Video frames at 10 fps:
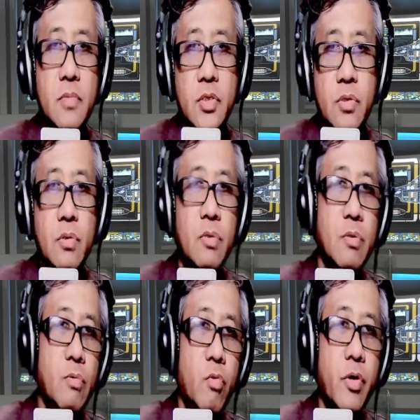
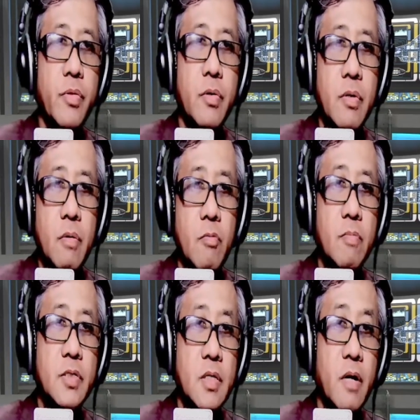so water
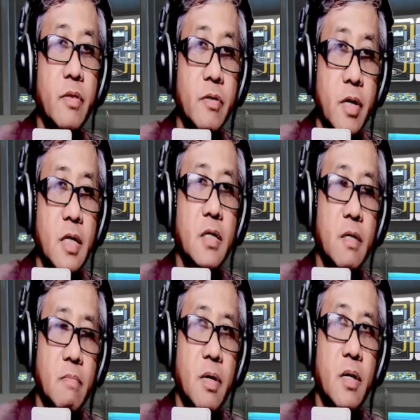moves down the
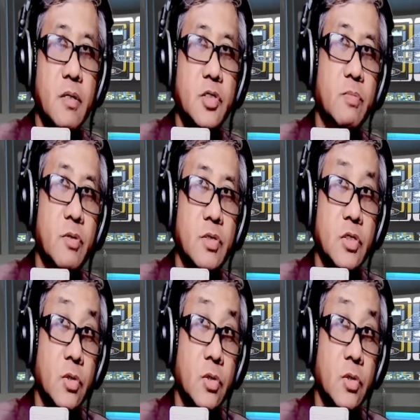gradient by osmosis.